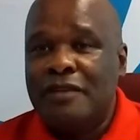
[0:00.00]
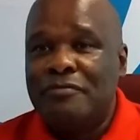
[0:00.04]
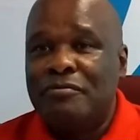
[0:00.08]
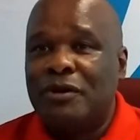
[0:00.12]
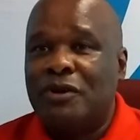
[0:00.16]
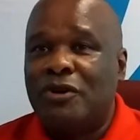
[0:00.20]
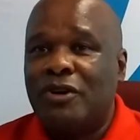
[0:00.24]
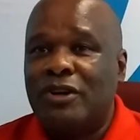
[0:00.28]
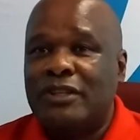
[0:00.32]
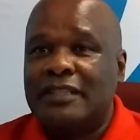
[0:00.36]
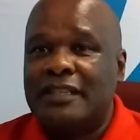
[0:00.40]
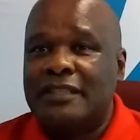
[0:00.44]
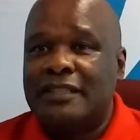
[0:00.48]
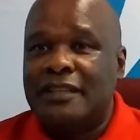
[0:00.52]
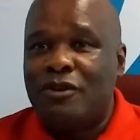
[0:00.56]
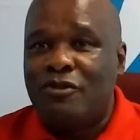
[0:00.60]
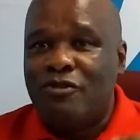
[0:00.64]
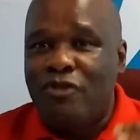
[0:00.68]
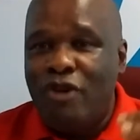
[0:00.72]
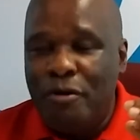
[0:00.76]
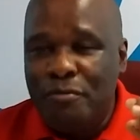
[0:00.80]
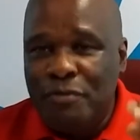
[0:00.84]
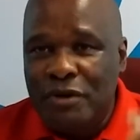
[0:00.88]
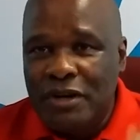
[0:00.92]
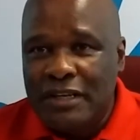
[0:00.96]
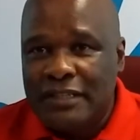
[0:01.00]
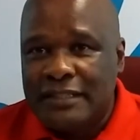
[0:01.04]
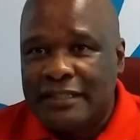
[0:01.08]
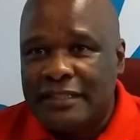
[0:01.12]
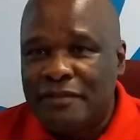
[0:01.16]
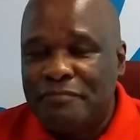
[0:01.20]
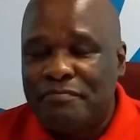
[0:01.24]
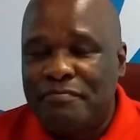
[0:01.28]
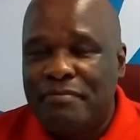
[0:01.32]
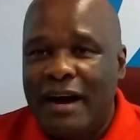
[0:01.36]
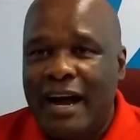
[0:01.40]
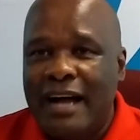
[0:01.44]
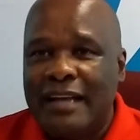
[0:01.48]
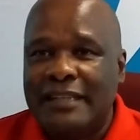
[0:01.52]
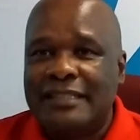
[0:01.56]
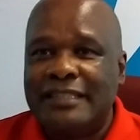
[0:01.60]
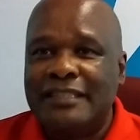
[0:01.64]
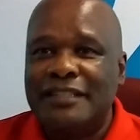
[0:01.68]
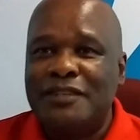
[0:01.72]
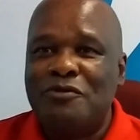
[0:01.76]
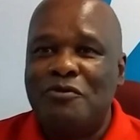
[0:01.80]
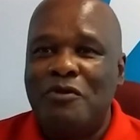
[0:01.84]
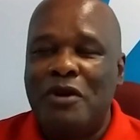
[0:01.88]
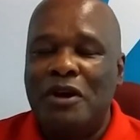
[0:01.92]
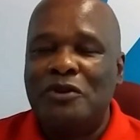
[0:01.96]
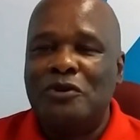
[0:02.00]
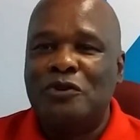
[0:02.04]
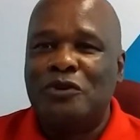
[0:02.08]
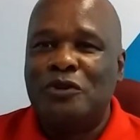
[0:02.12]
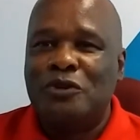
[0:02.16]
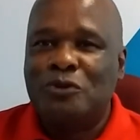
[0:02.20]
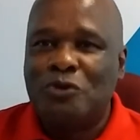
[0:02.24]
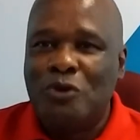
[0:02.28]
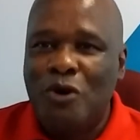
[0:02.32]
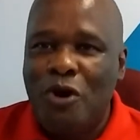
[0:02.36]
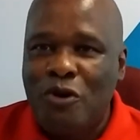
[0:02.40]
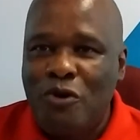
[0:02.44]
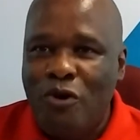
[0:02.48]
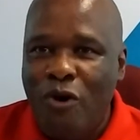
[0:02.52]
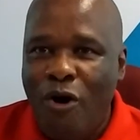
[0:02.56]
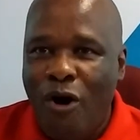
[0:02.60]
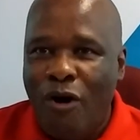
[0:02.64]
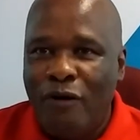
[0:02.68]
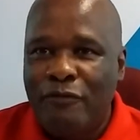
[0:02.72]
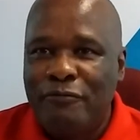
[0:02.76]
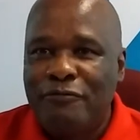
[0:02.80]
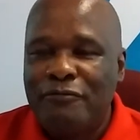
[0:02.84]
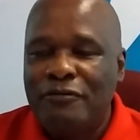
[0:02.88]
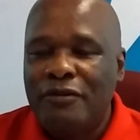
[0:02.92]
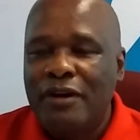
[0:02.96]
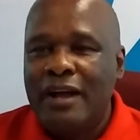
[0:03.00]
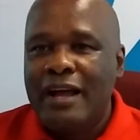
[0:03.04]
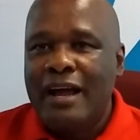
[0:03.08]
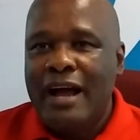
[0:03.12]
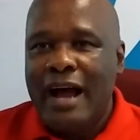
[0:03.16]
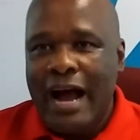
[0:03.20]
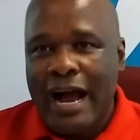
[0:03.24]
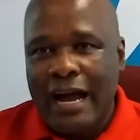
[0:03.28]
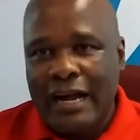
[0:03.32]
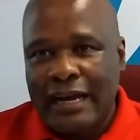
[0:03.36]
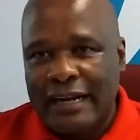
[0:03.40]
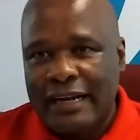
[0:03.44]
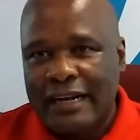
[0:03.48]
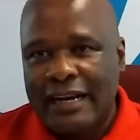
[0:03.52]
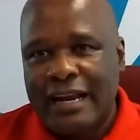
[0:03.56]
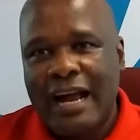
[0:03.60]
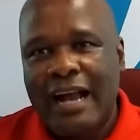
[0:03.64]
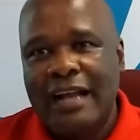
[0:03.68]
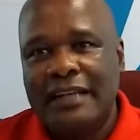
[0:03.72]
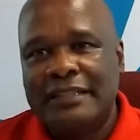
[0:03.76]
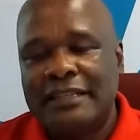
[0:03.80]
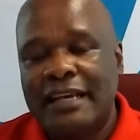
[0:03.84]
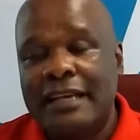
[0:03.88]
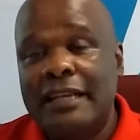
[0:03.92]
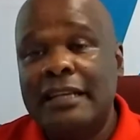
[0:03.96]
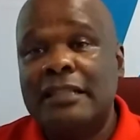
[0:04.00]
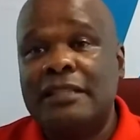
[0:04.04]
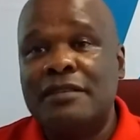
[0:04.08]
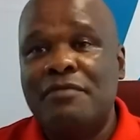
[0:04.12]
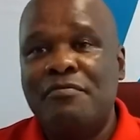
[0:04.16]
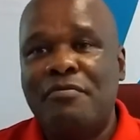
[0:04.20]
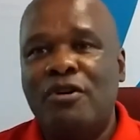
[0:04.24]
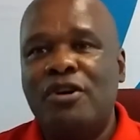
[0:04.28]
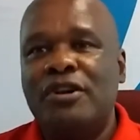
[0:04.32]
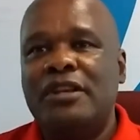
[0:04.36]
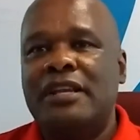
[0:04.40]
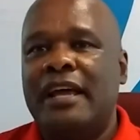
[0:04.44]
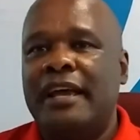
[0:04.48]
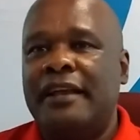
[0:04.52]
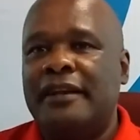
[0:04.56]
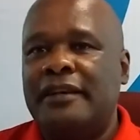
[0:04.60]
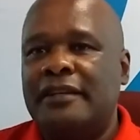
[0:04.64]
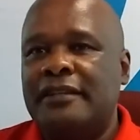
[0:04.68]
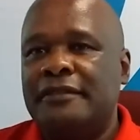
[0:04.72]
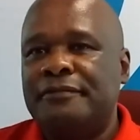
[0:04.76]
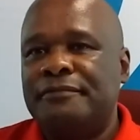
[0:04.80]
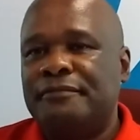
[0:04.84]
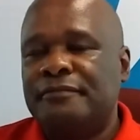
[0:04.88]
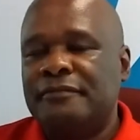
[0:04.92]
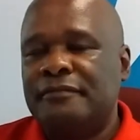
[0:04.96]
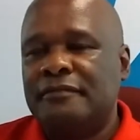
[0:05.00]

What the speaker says: because as a communist party, when you talk of agriculture, it's important